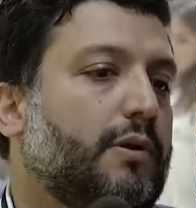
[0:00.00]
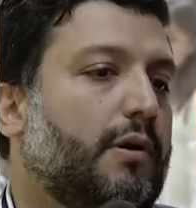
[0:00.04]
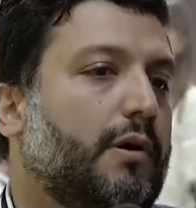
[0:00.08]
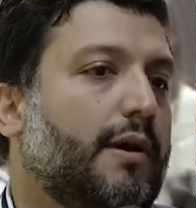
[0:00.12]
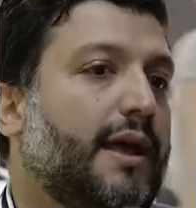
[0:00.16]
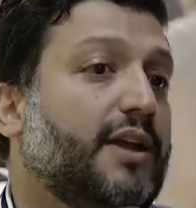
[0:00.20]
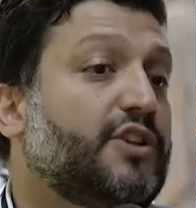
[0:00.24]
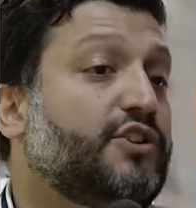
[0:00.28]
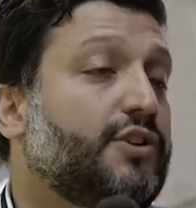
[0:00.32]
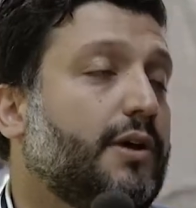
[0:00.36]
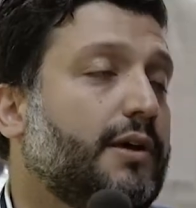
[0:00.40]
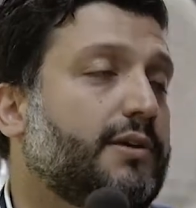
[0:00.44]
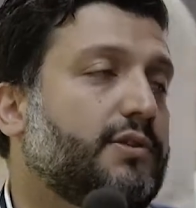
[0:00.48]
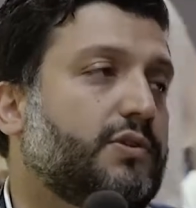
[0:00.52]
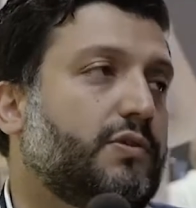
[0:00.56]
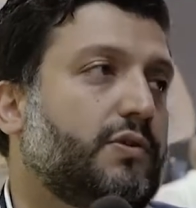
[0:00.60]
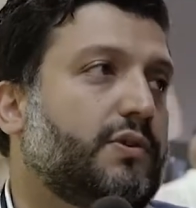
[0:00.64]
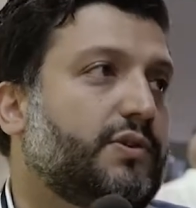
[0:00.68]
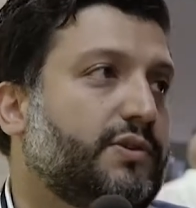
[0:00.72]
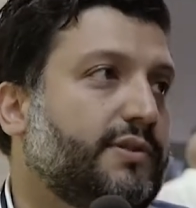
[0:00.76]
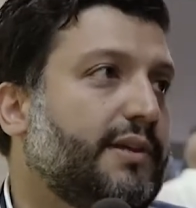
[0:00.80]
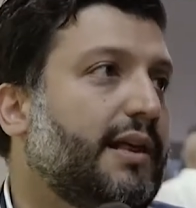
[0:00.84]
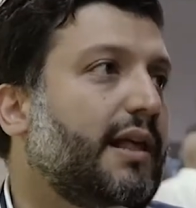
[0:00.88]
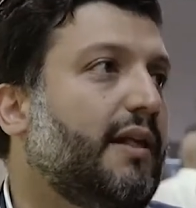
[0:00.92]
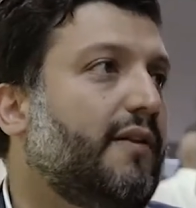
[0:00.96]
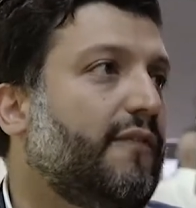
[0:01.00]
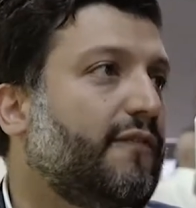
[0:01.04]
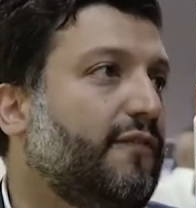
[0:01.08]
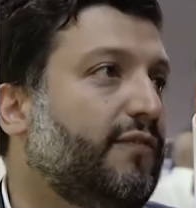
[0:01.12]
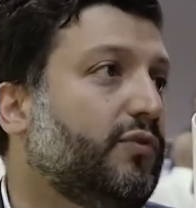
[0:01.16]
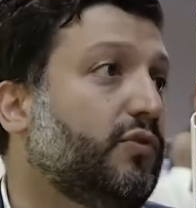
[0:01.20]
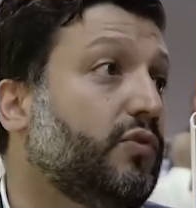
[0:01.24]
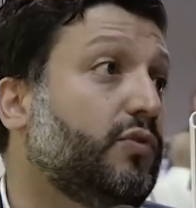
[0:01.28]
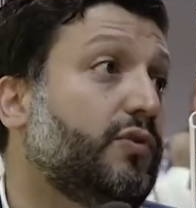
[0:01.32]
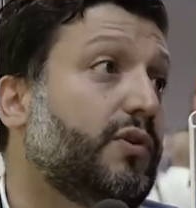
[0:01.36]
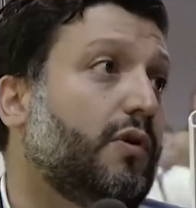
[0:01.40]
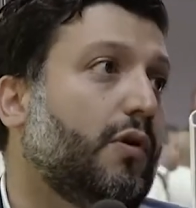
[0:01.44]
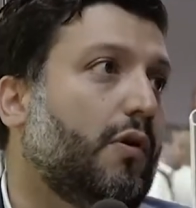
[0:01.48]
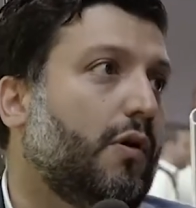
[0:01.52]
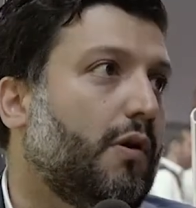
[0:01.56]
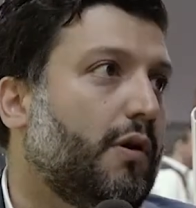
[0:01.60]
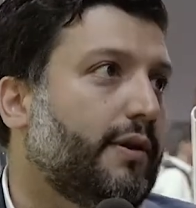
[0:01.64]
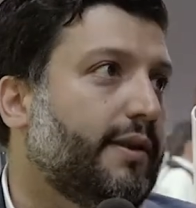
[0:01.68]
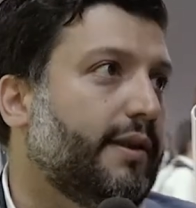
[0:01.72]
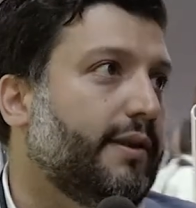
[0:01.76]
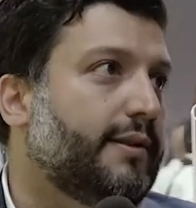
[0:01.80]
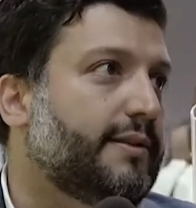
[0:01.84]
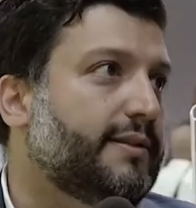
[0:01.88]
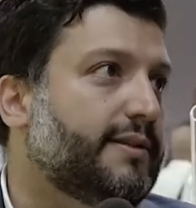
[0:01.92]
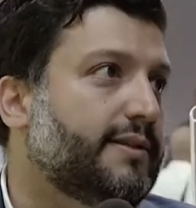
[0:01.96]
know adjust yourself to your
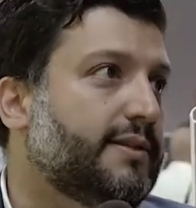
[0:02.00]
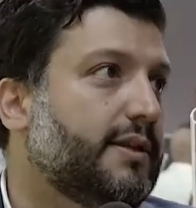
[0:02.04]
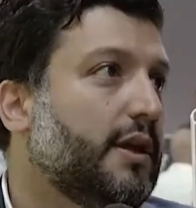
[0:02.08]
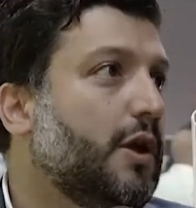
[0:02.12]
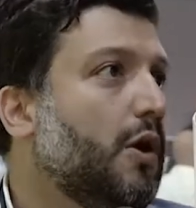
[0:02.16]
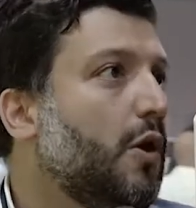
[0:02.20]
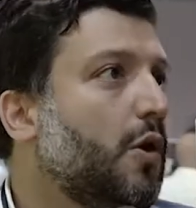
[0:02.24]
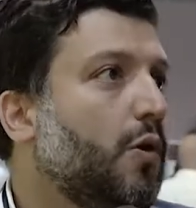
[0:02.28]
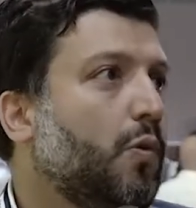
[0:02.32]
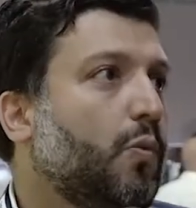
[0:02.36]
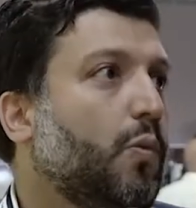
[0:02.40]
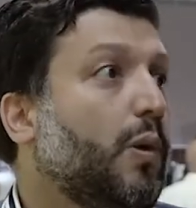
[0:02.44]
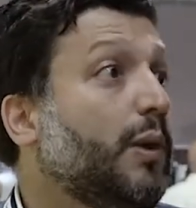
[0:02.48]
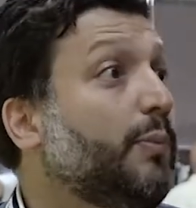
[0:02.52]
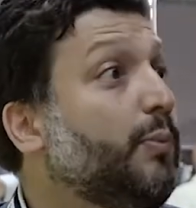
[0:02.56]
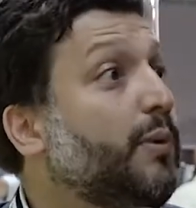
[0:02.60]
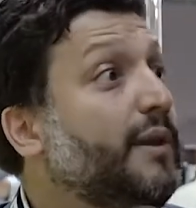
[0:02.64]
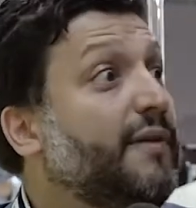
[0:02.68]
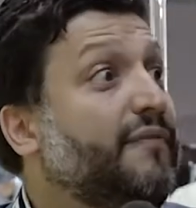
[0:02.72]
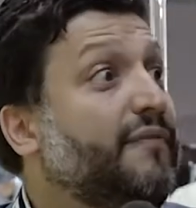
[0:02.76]
audience. What we